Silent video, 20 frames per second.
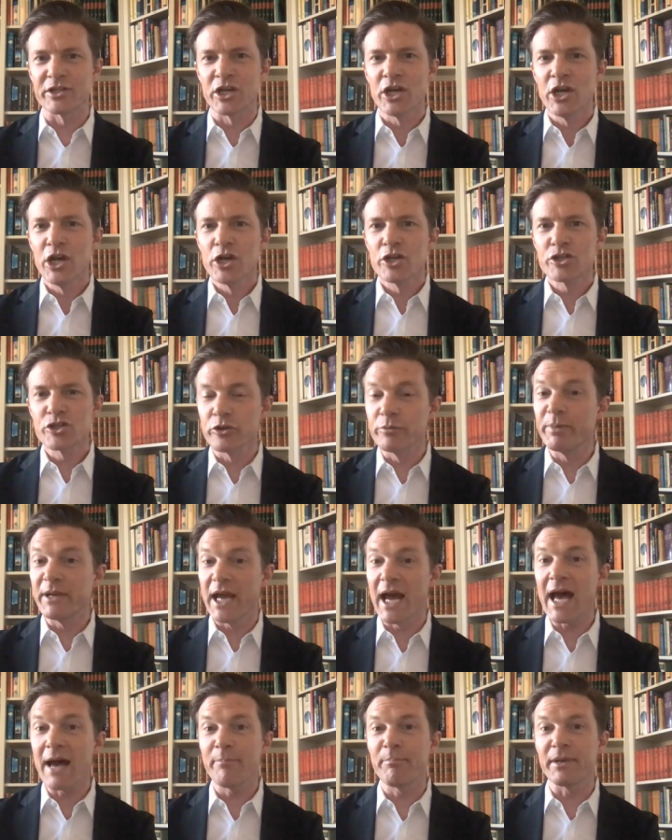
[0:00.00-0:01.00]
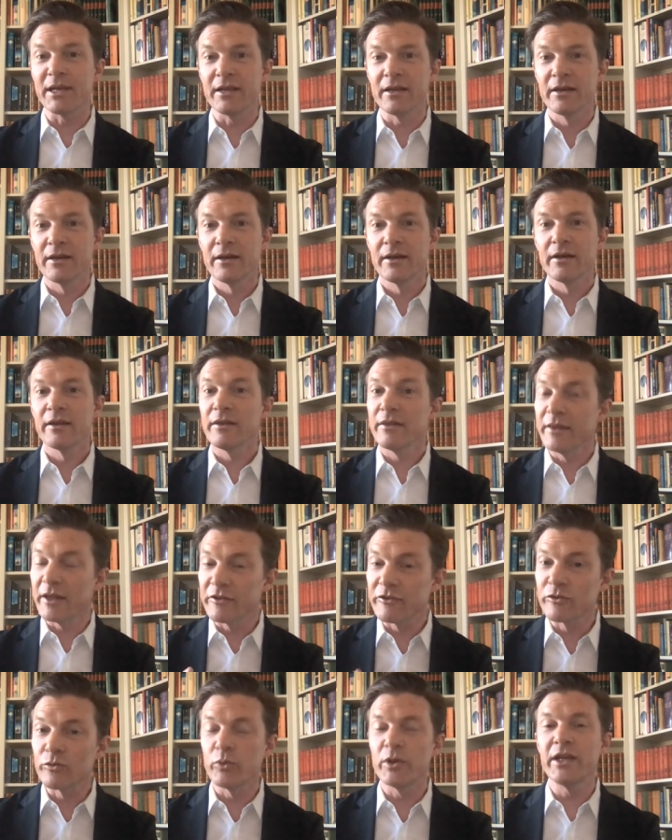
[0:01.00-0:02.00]
should be happy that
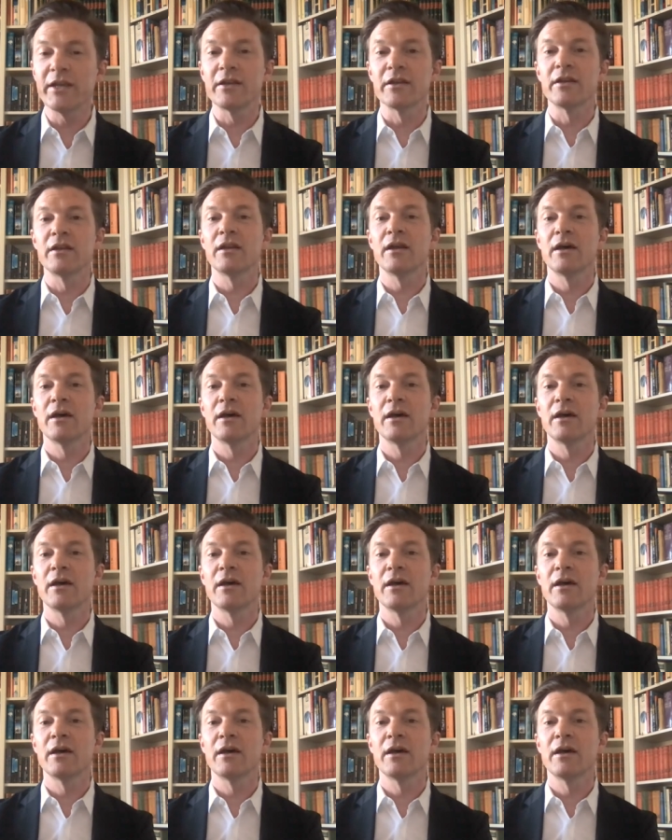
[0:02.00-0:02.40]
Sweden